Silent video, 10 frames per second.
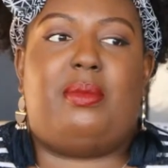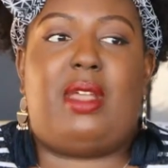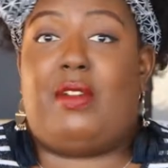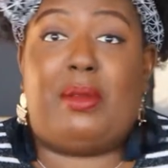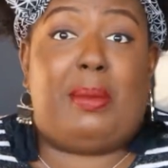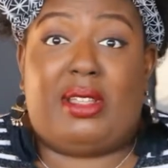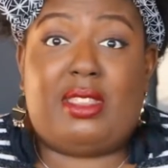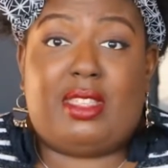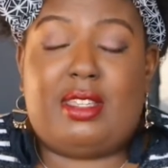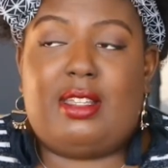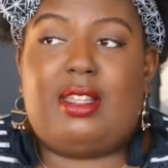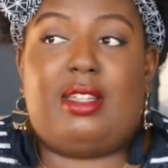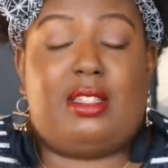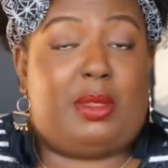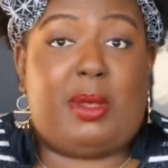every month,
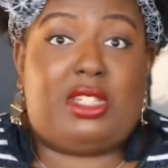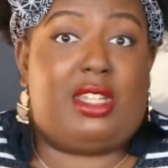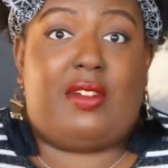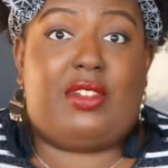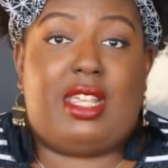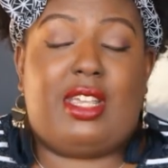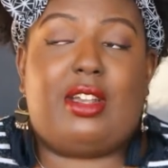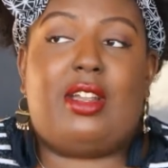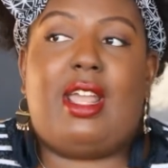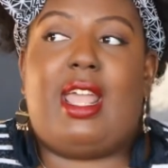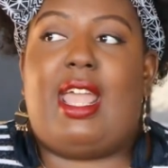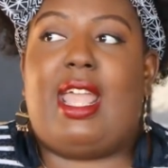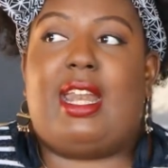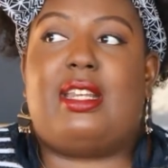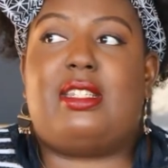especially every year.
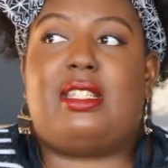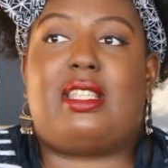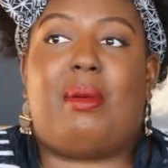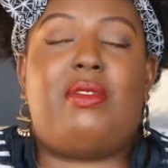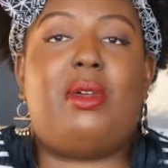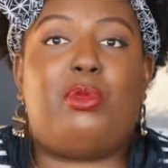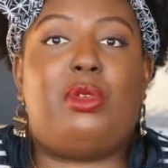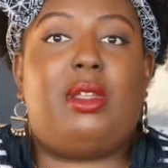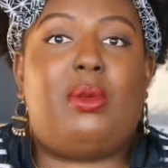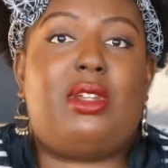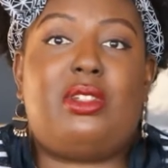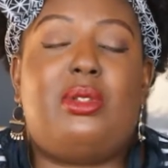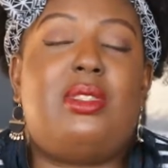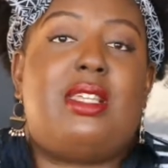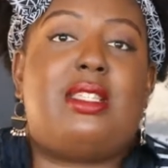And some of them really want to
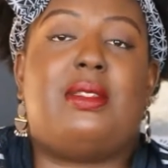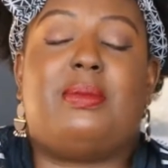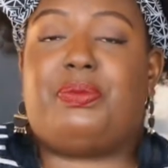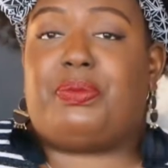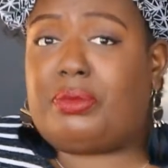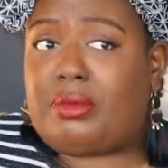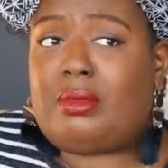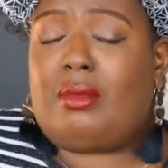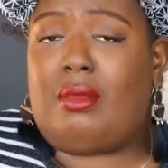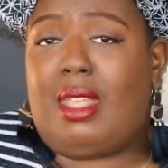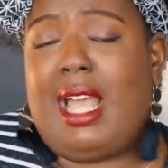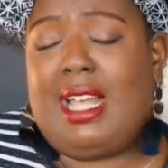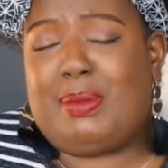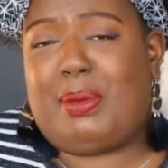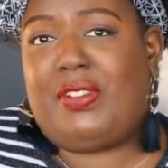do this
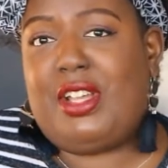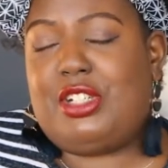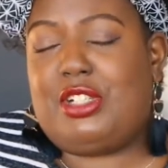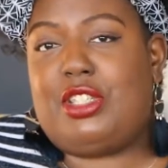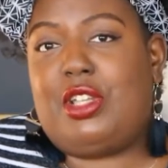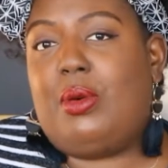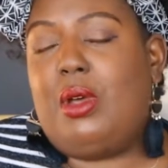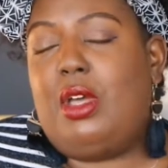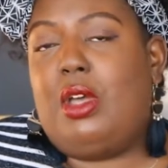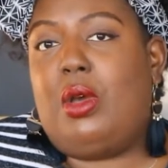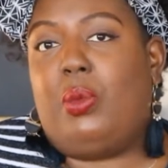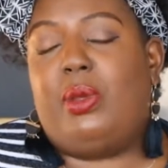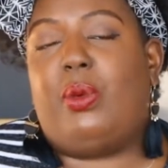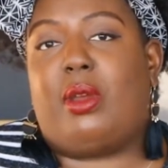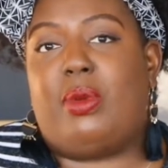as a profession. So
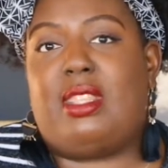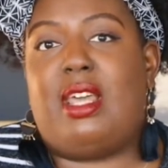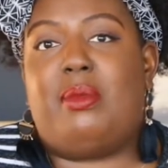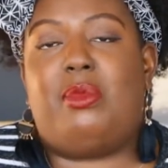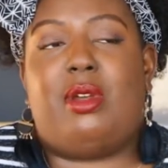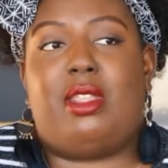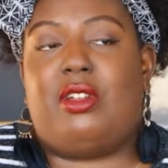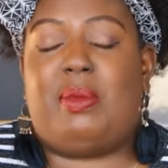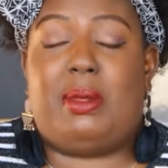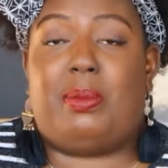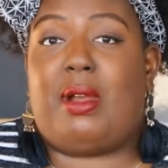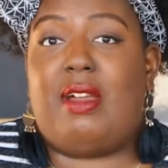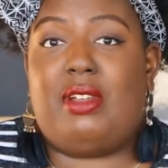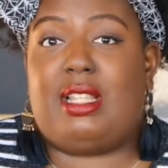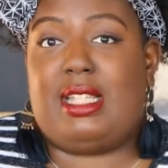we work with them, whether it be
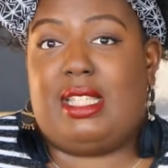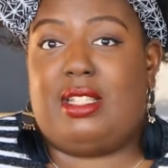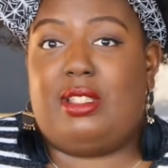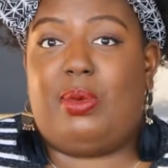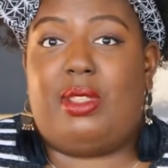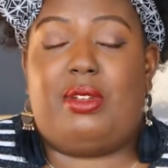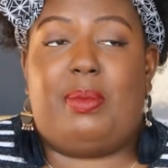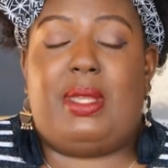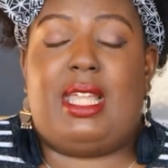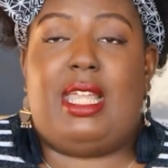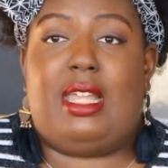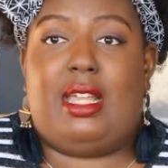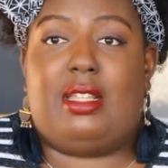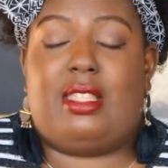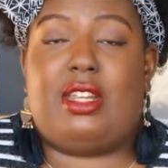private lessons, whether it be
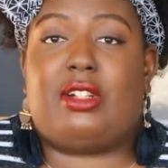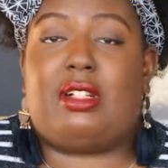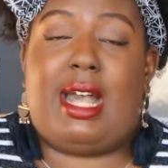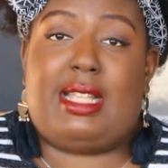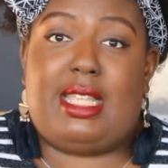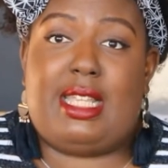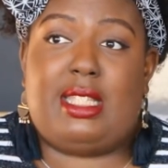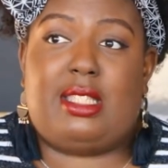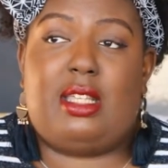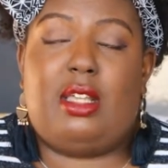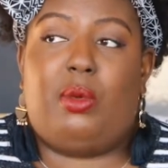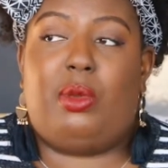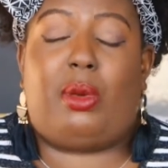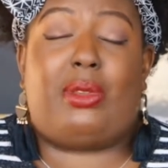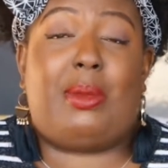theater classes.
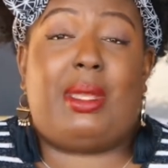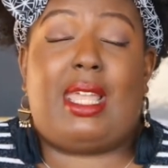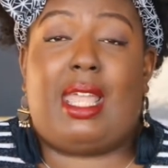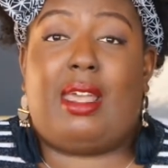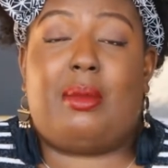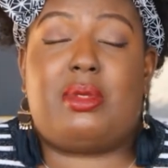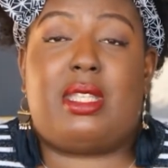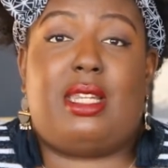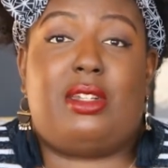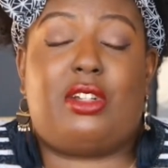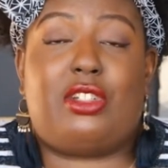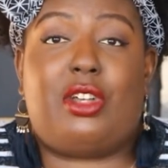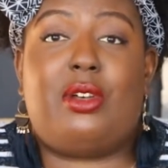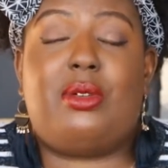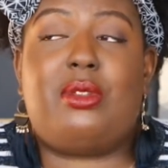We work with them in camps and in our
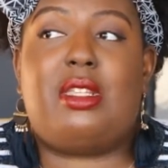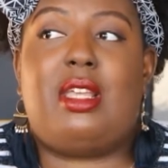shows